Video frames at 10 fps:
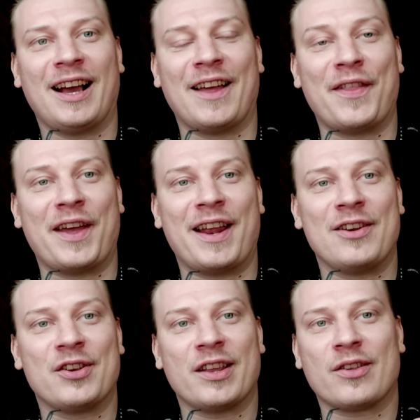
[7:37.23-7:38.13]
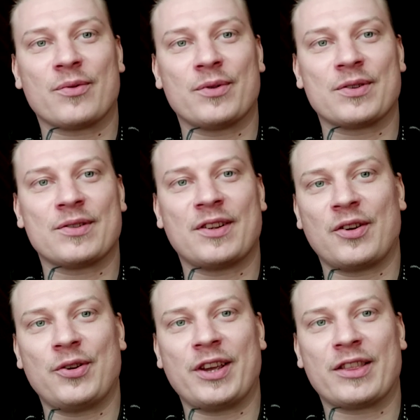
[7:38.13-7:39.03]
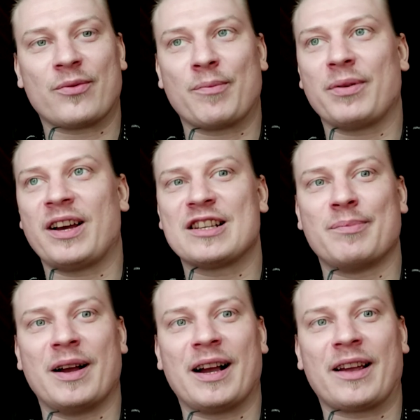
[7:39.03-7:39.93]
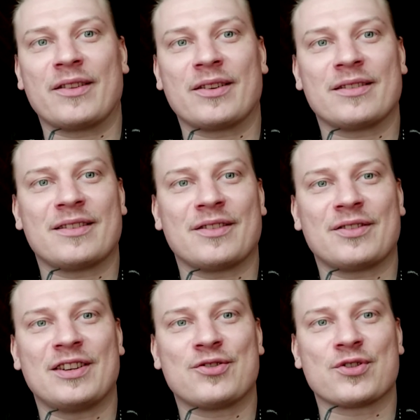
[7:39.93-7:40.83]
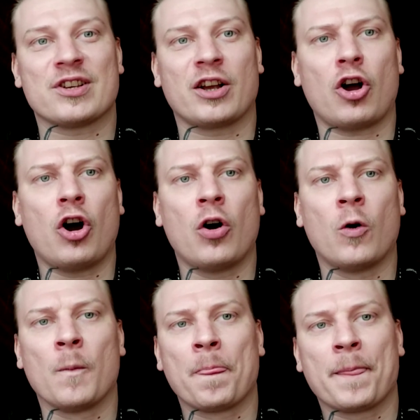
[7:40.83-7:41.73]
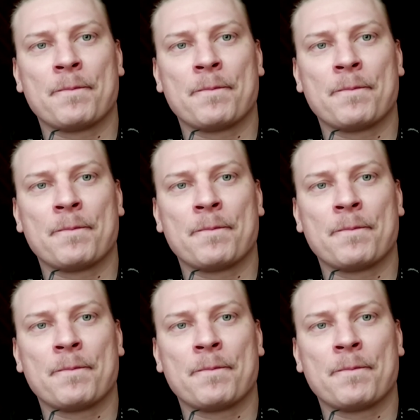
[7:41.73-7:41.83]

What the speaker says: And then you get the replies back, and the teacher's like, oh,